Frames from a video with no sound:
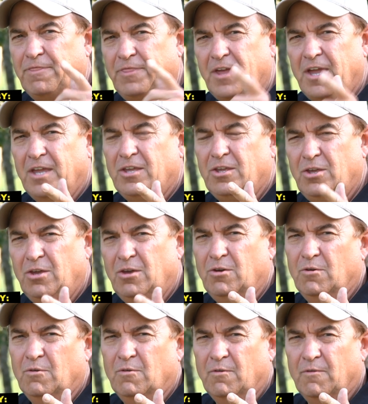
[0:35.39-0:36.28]
thank
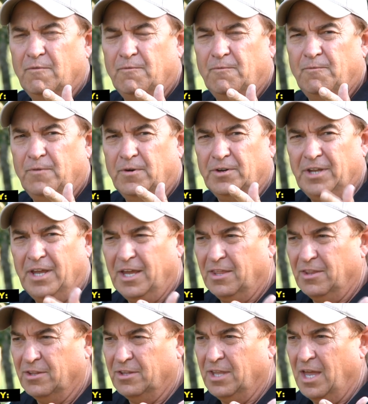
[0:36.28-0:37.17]
you for
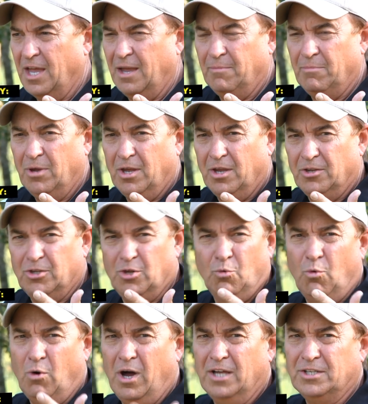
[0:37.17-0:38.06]
taking the time to
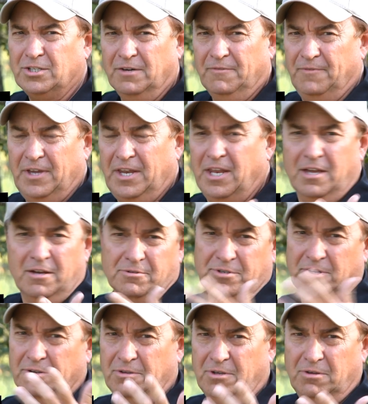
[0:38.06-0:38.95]
watch our
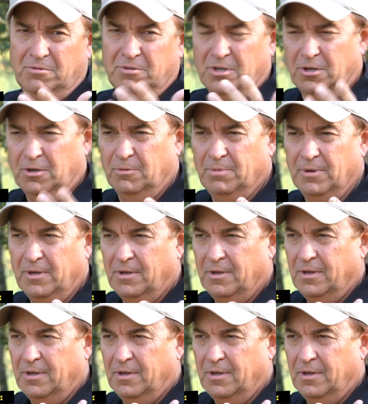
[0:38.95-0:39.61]
videos on YouTube